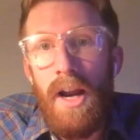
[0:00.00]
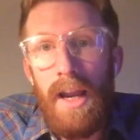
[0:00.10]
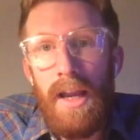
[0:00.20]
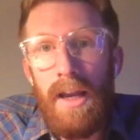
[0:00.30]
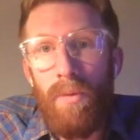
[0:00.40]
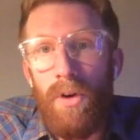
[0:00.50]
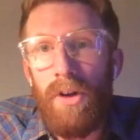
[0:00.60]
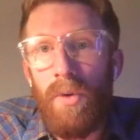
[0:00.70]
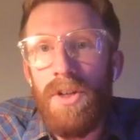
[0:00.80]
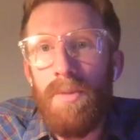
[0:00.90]
and
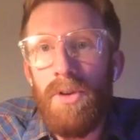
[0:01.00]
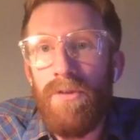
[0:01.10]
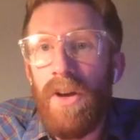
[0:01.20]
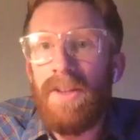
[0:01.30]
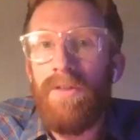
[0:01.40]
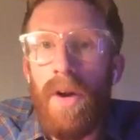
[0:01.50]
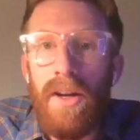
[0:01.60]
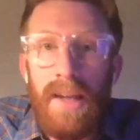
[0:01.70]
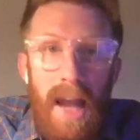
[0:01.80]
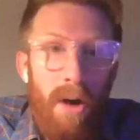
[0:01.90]
wondering what is the most effective way
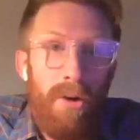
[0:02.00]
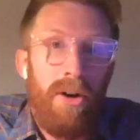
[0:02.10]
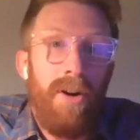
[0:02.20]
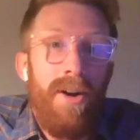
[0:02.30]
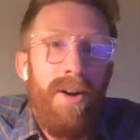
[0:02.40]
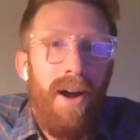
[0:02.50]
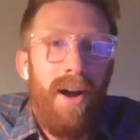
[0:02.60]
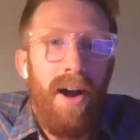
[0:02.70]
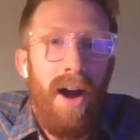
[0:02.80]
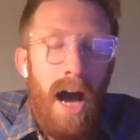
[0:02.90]
to counter
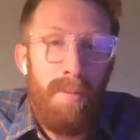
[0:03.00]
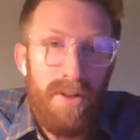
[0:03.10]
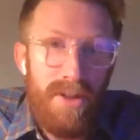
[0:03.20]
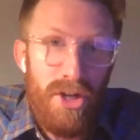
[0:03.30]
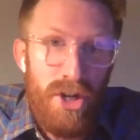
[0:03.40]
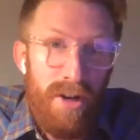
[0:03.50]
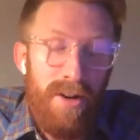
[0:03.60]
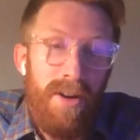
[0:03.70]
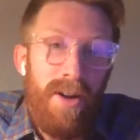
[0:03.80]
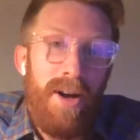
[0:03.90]
opposition.
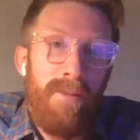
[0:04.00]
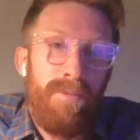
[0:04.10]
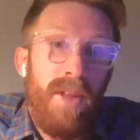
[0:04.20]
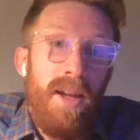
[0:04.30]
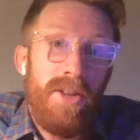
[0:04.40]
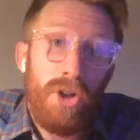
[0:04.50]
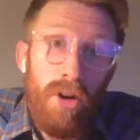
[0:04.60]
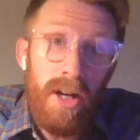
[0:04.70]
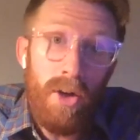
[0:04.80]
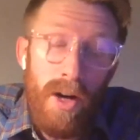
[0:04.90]
It's a
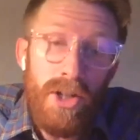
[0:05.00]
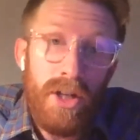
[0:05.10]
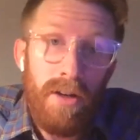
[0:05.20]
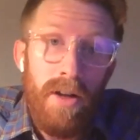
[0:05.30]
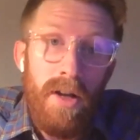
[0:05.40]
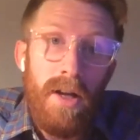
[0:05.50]
great question.